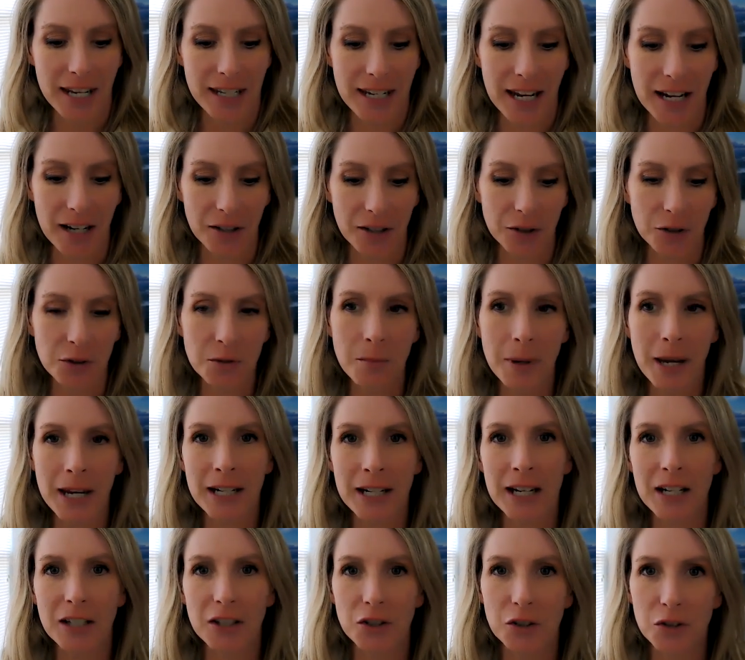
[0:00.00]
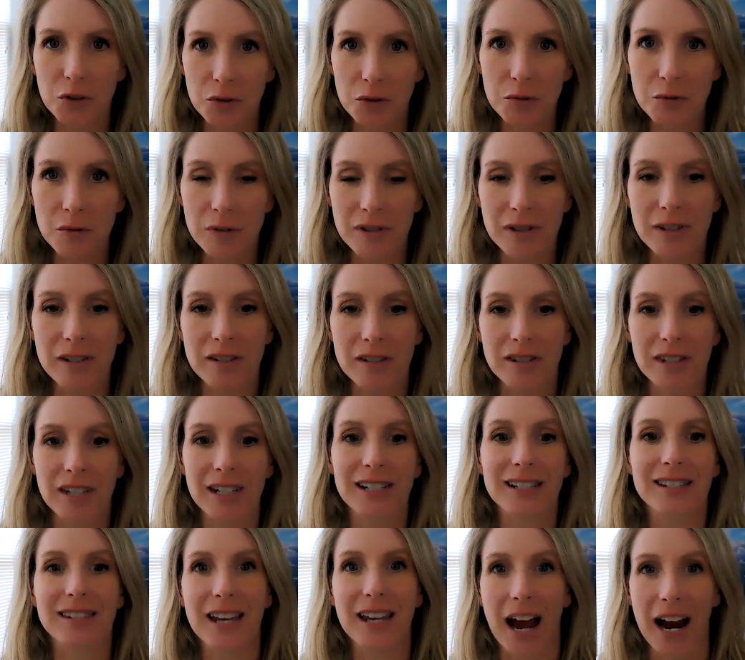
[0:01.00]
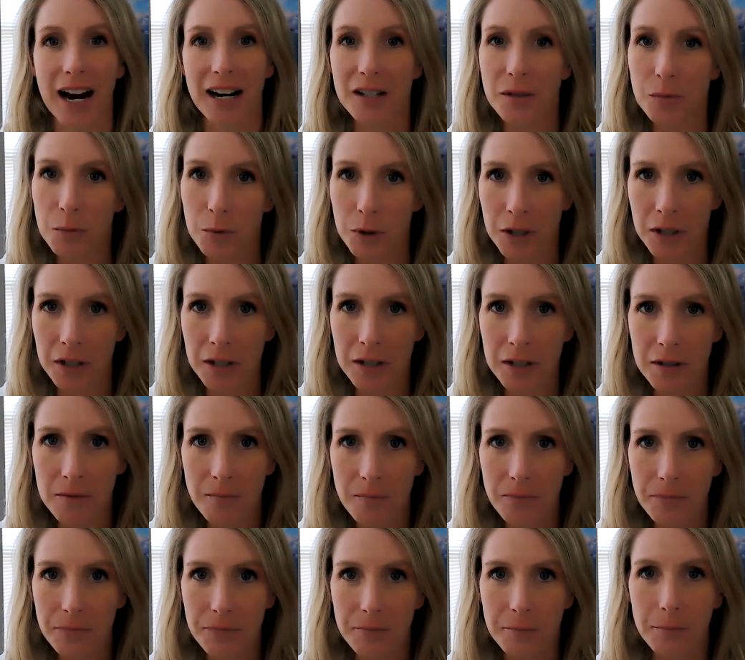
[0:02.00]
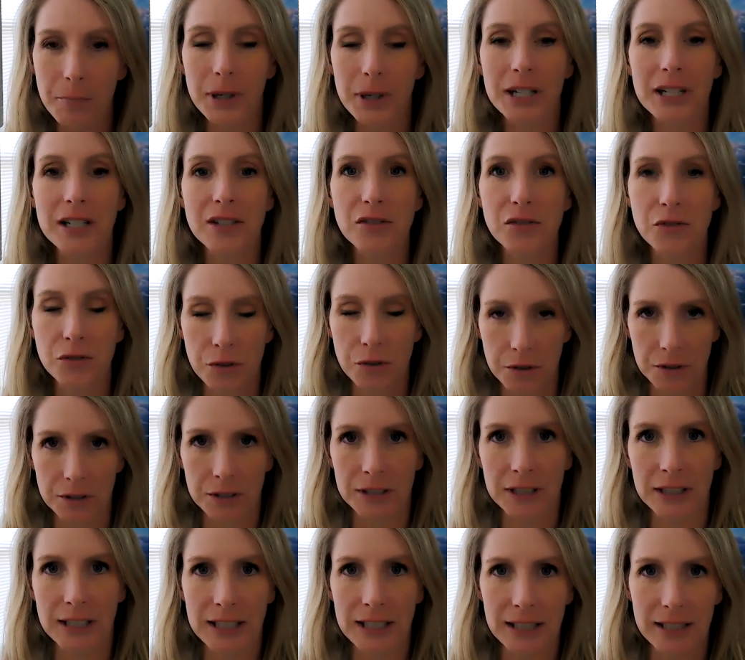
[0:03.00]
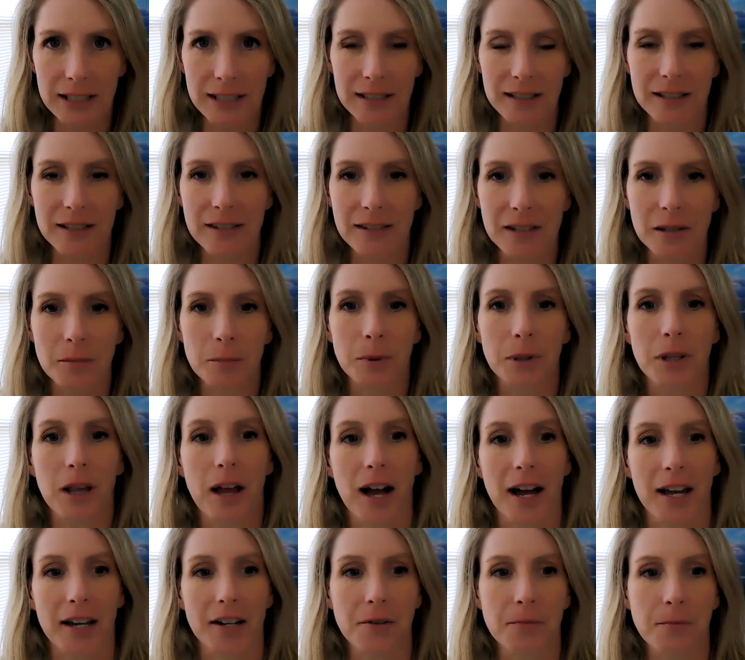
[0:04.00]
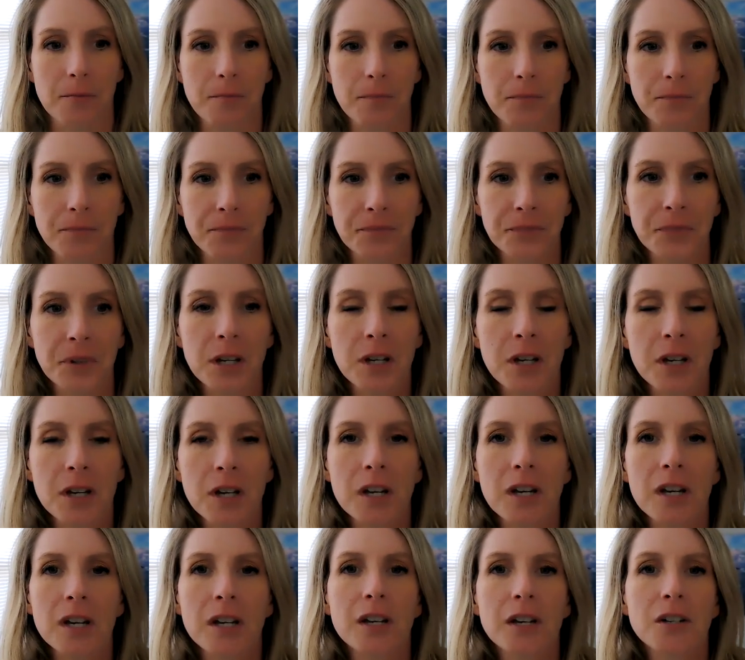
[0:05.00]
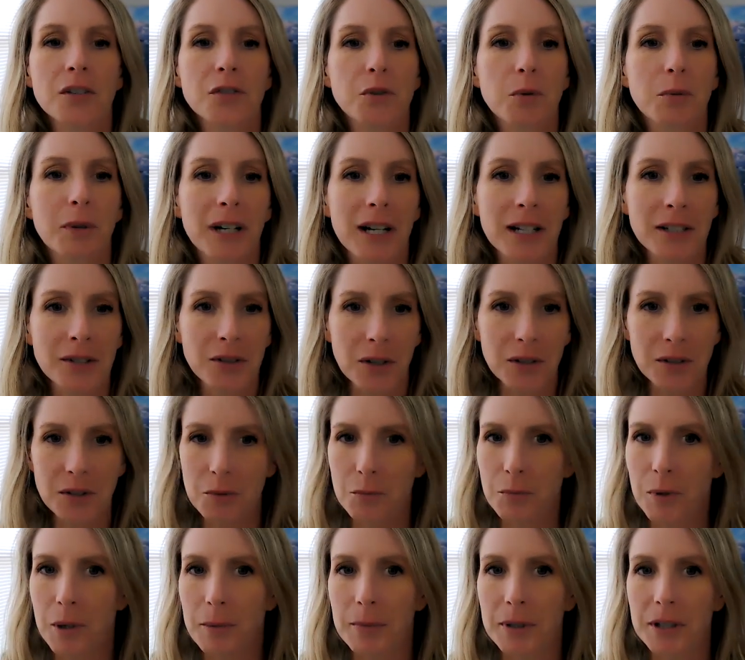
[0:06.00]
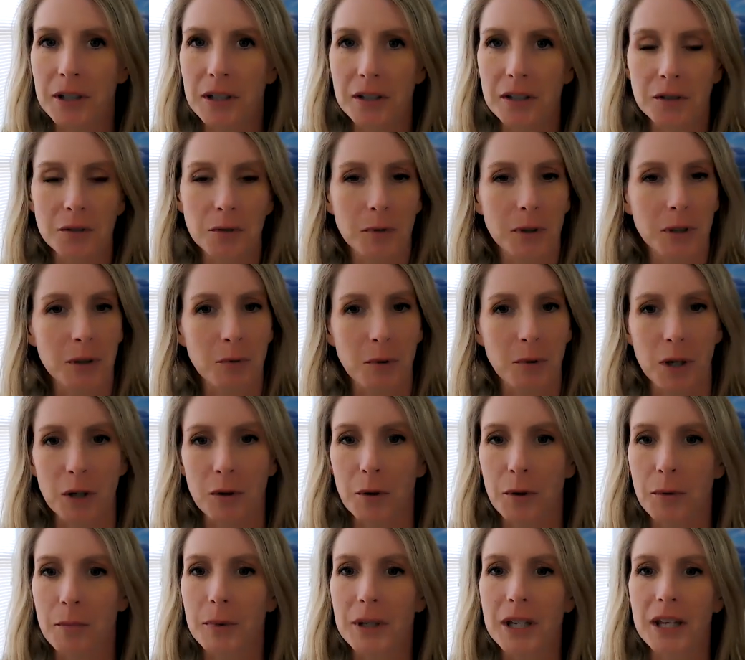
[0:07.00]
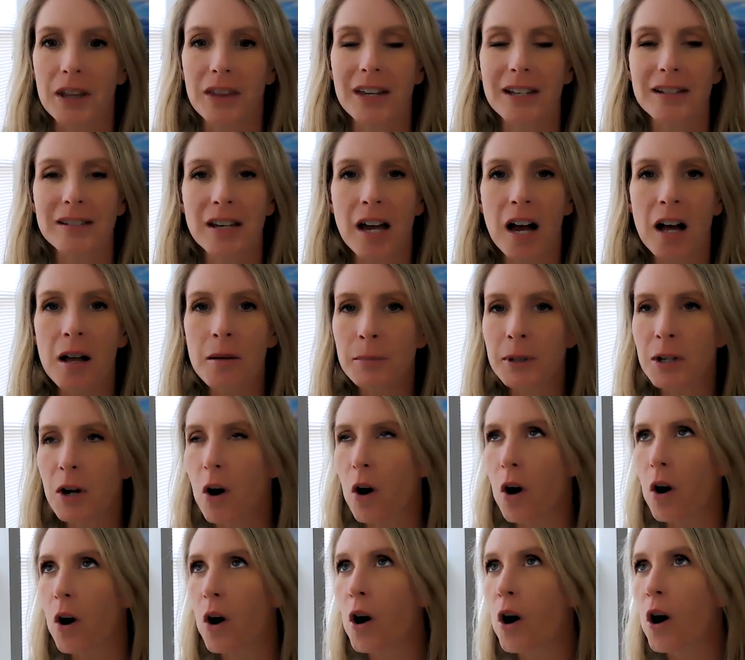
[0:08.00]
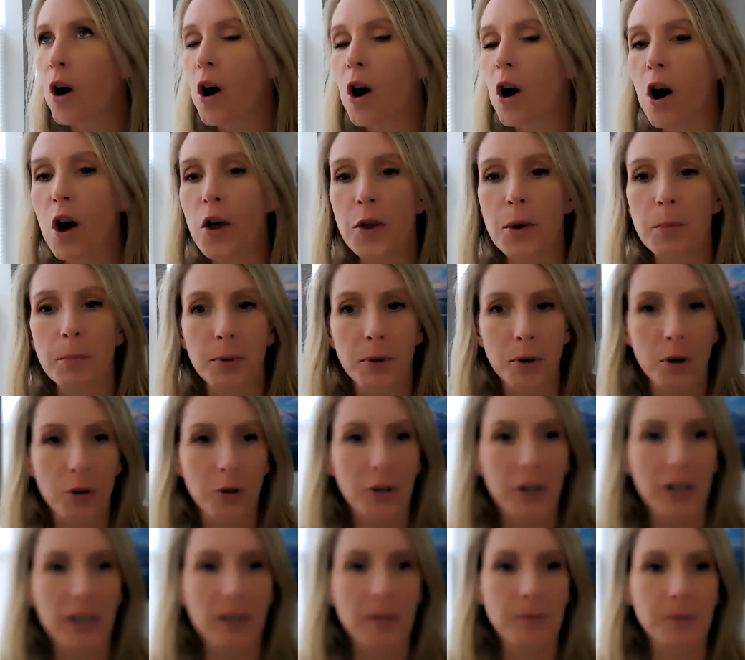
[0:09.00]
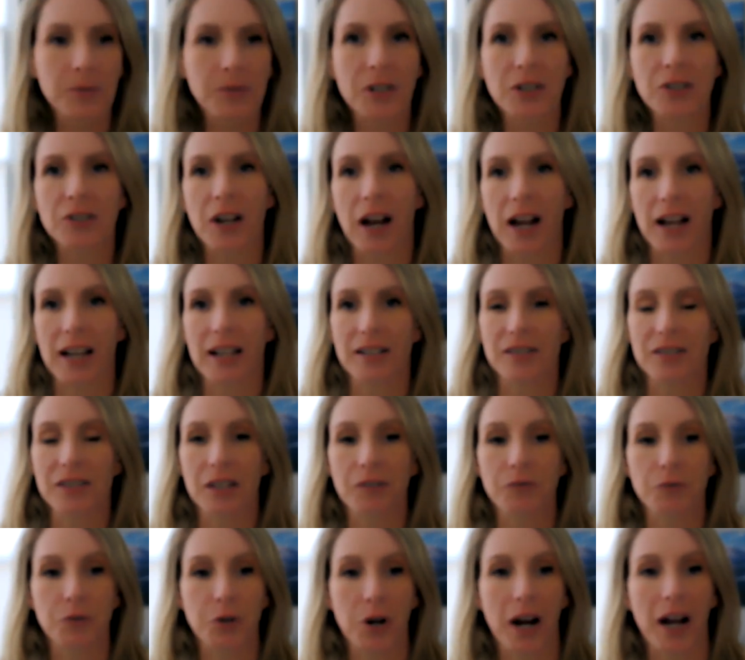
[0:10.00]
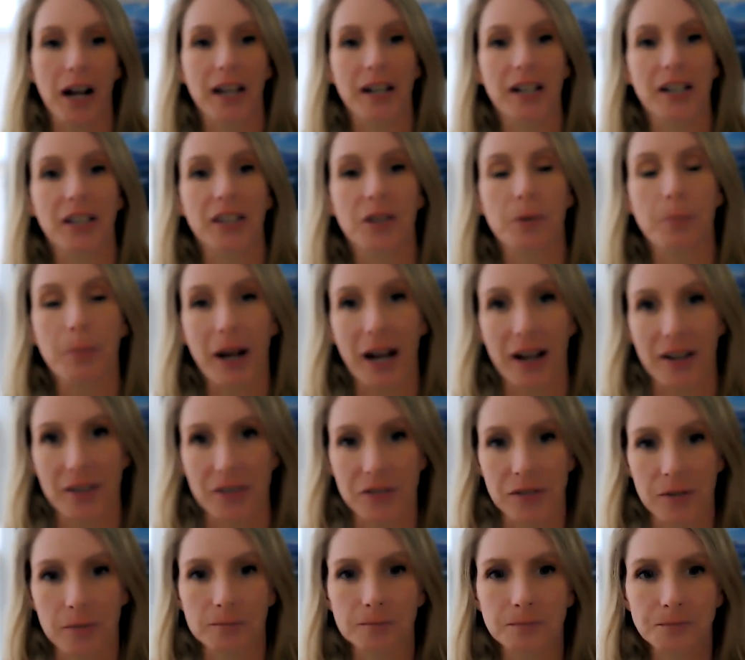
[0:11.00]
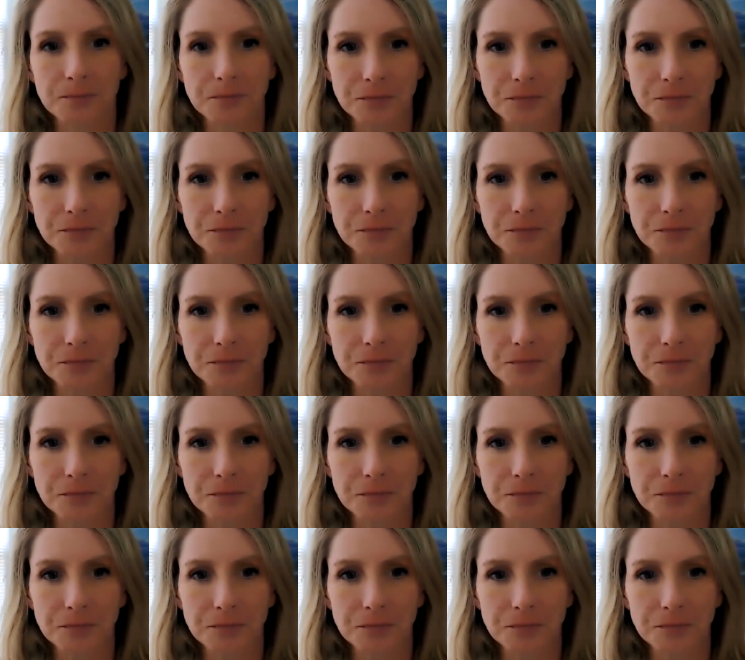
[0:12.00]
Now, you may not use this exact word, but it certainly is implied. So, when I talk to women who want to work with me, they tell me all the programs and diets they've tried in the past.